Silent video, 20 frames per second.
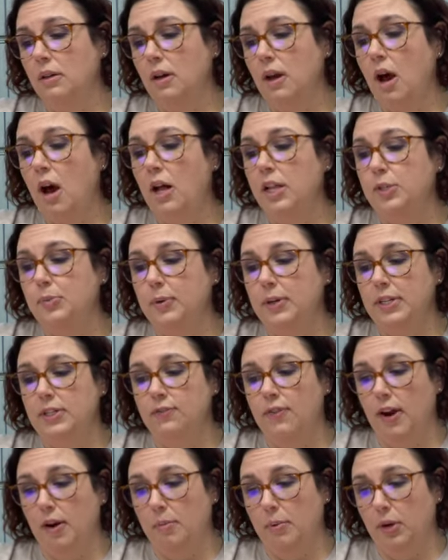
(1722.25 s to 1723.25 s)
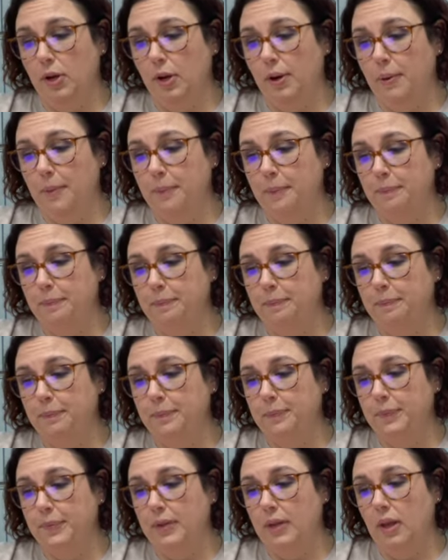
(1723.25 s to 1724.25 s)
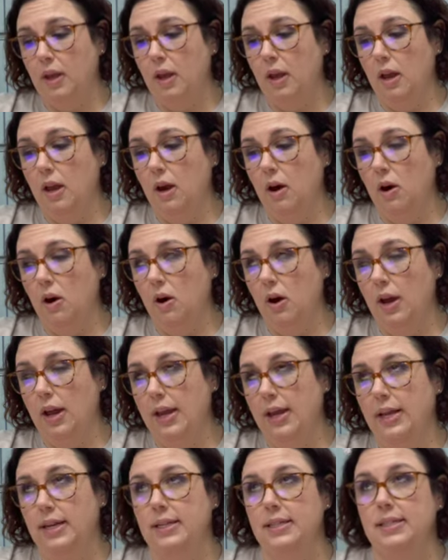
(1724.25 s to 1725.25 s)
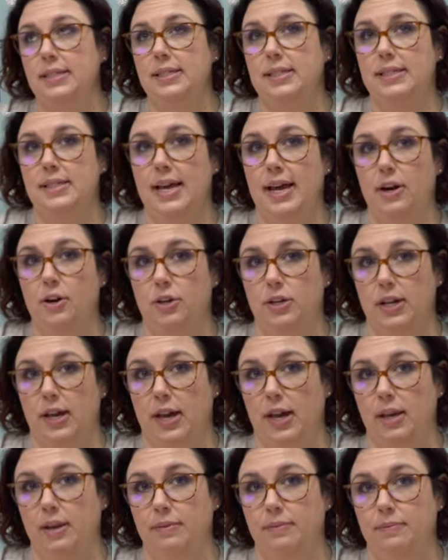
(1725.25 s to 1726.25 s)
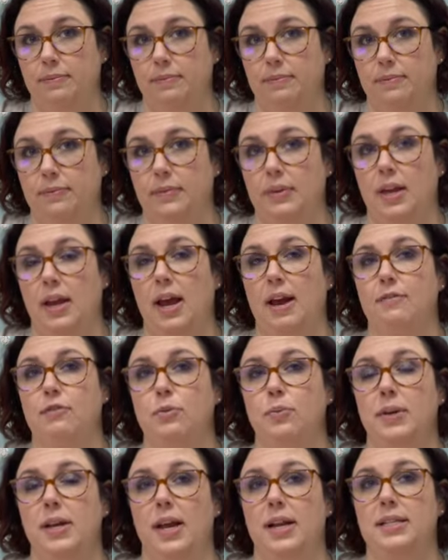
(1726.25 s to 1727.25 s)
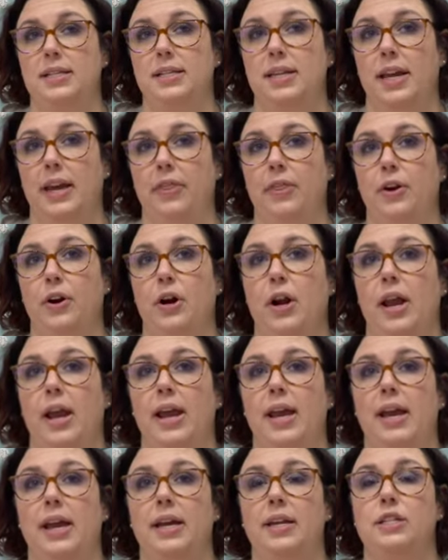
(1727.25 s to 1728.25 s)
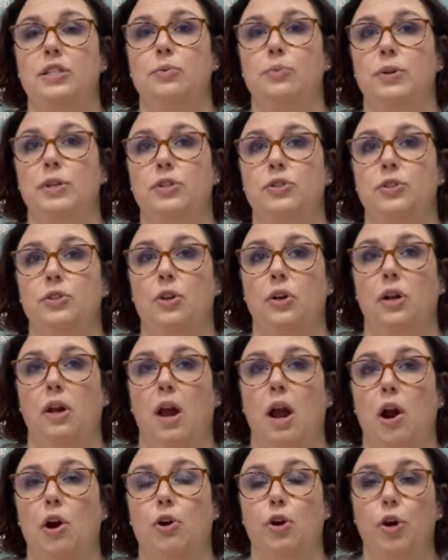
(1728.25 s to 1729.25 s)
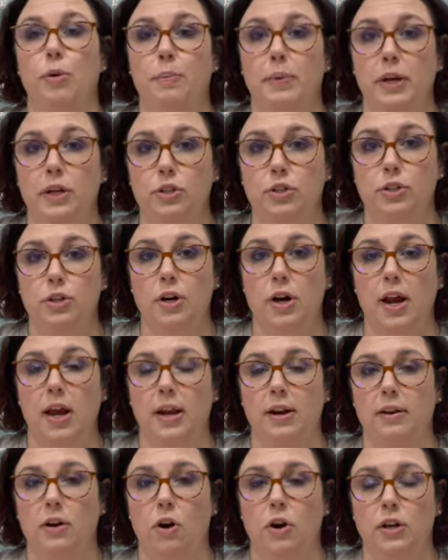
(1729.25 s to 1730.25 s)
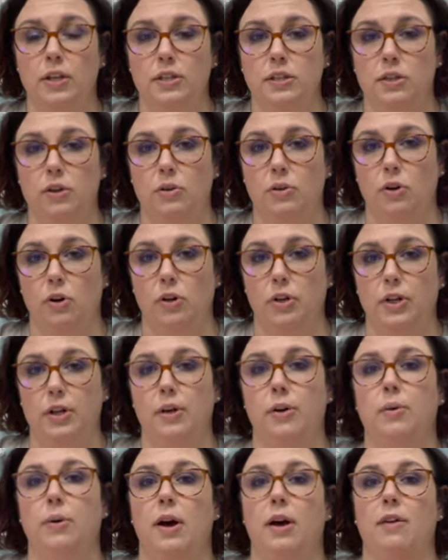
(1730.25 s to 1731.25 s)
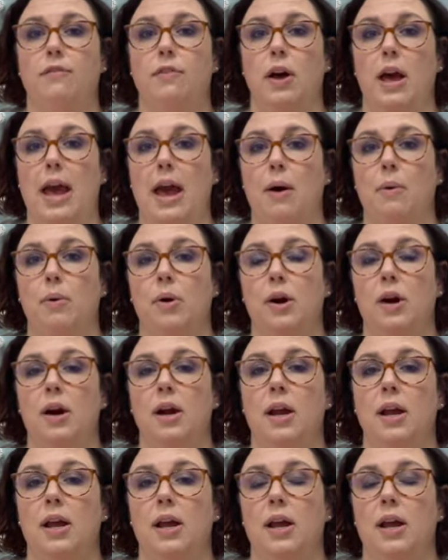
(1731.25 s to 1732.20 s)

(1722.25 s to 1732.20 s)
Hot Springs Fiber Co. on Saturday after we got together, and we took our group picture at Arkansas Yarn Co. of our